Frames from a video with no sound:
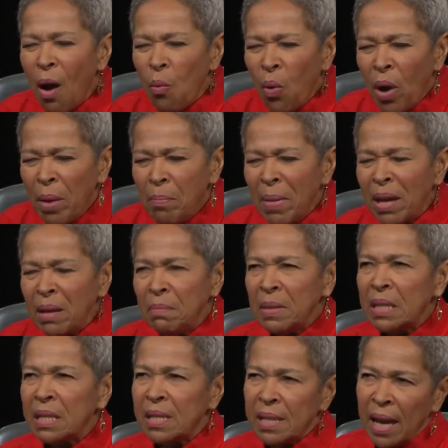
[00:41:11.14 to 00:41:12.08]
What made
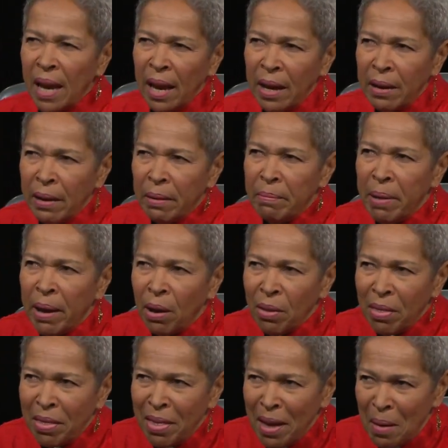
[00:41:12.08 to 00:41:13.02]
me sad
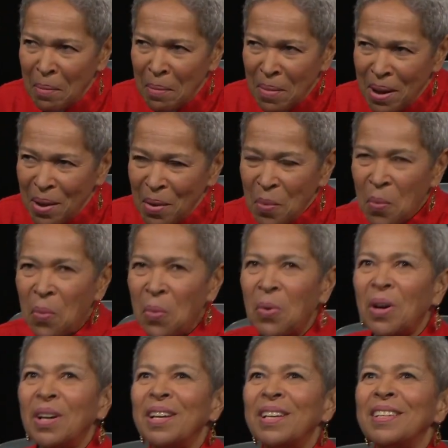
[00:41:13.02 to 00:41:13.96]
about them
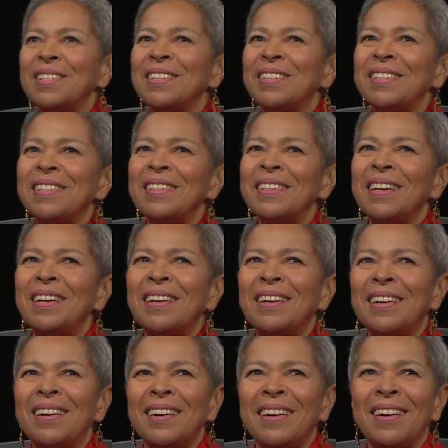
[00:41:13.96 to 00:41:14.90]
was,
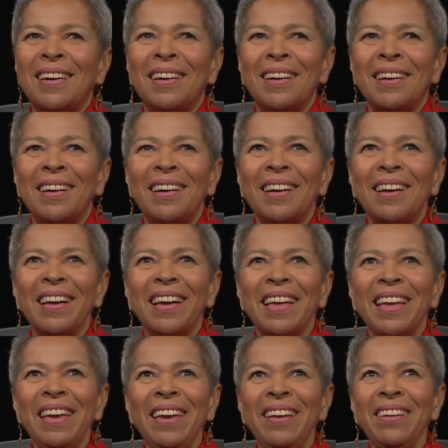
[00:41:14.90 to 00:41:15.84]
uh,
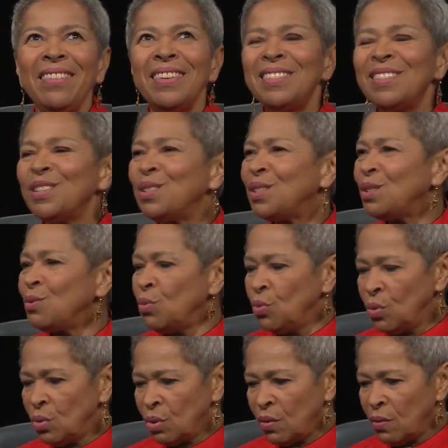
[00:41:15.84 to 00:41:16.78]
here is this
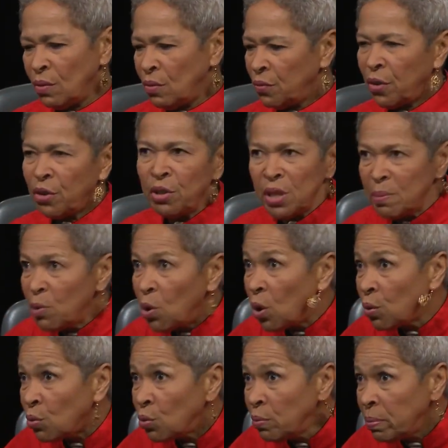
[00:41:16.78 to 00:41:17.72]
very
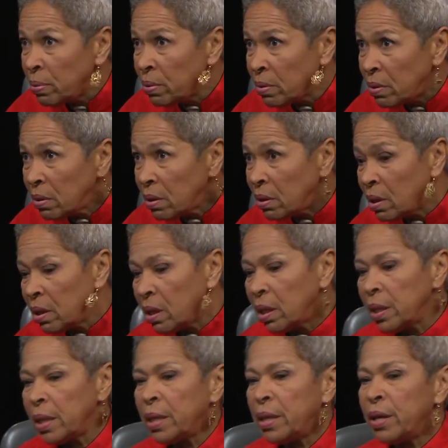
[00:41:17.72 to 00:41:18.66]
small group.
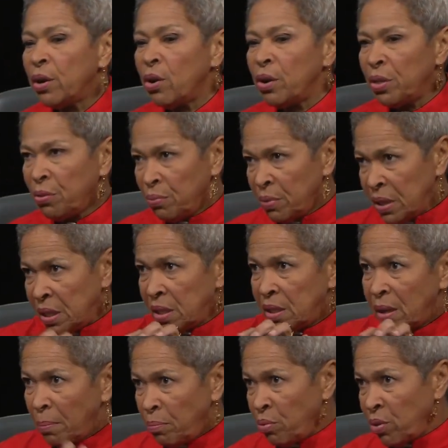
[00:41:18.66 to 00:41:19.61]
There are three
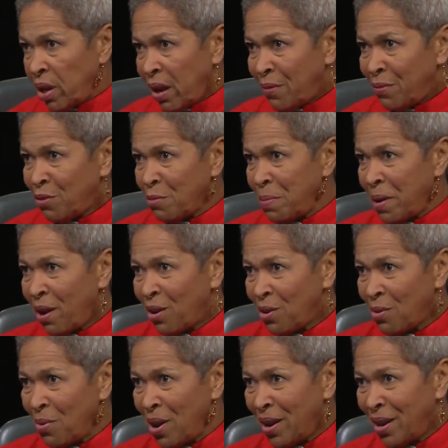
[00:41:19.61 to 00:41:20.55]
separate
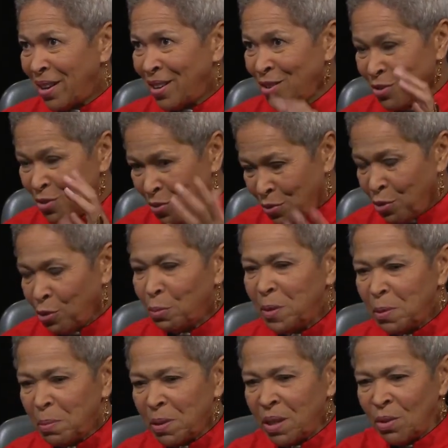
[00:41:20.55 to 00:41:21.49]
Afro-Paraguayan
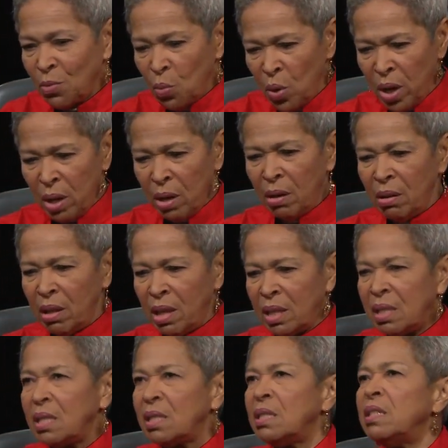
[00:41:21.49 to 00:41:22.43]
groups, but the one
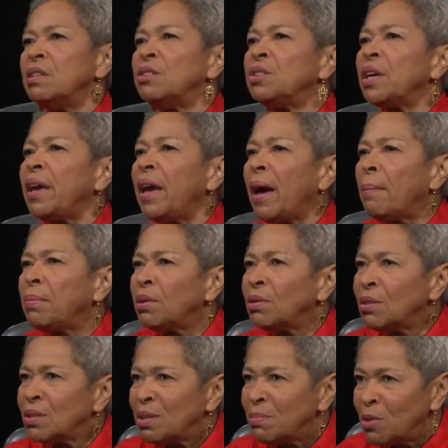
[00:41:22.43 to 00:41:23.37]
that's near the
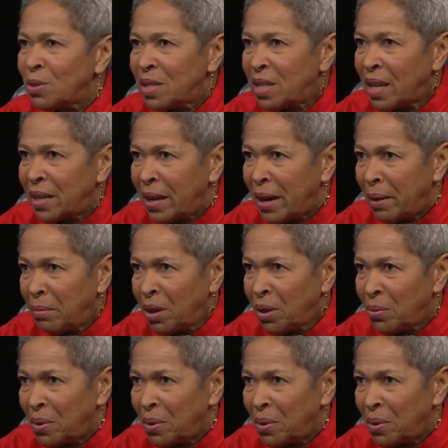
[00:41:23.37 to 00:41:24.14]
capital is the most dynamic